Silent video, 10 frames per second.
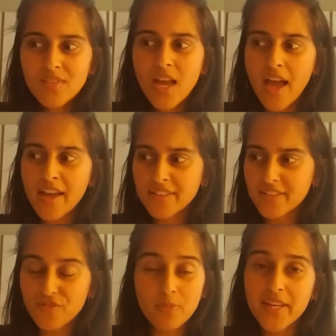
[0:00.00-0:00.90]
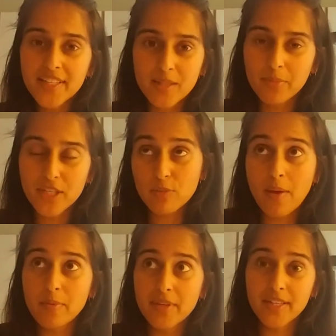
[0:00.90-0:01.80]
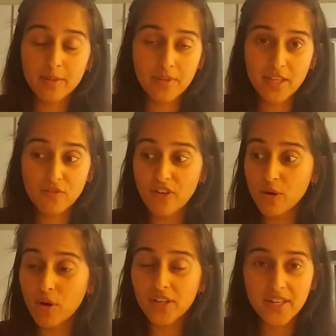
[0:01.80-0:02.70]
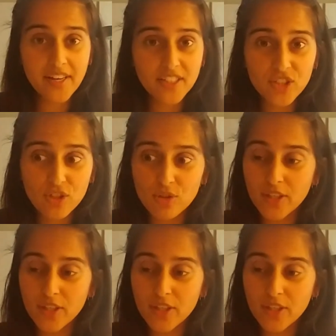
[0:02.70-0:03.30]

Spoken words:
And if you're meeting somebody, you may be meeting somebody that you're very well connected to,